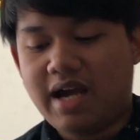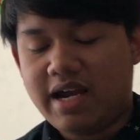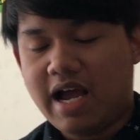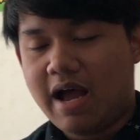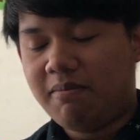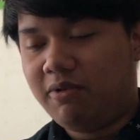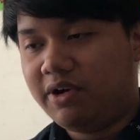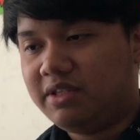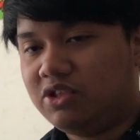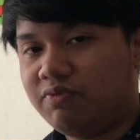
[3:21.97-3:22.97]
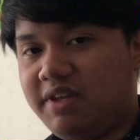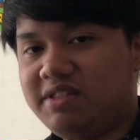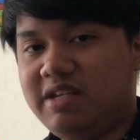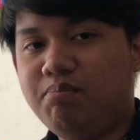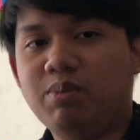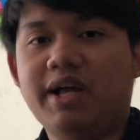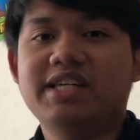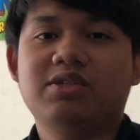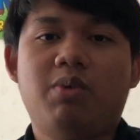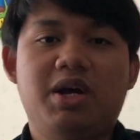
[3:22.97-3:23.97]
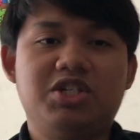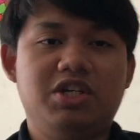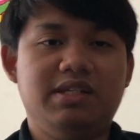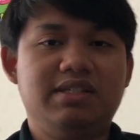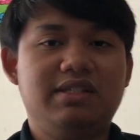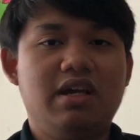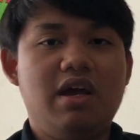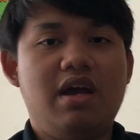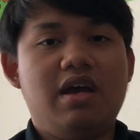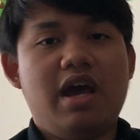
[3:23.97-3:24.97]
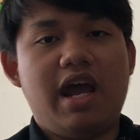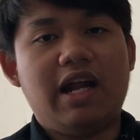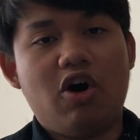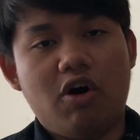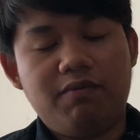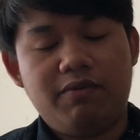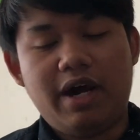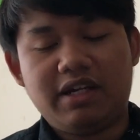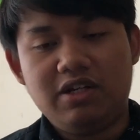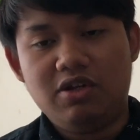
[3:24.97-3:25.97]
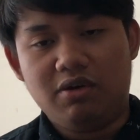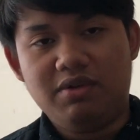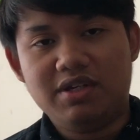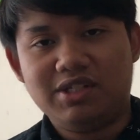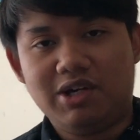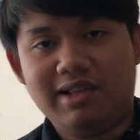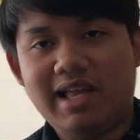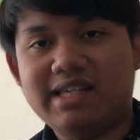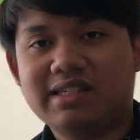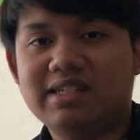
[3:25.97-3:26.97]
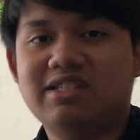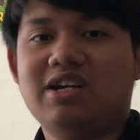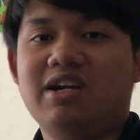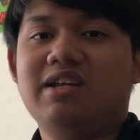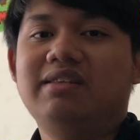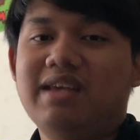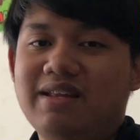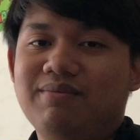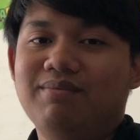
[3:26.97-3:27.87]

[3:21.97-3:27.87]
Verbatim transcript: I have like 15 plus questions, and I hope I can know this. So let's get started then.